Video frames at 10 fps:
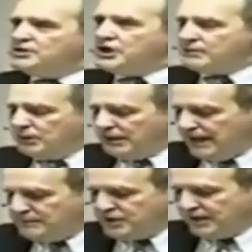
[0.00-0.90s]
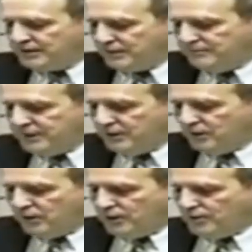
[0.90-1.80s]
general object of the
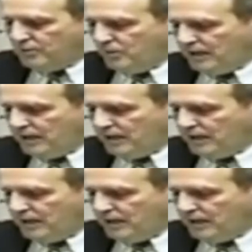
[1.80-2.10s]
order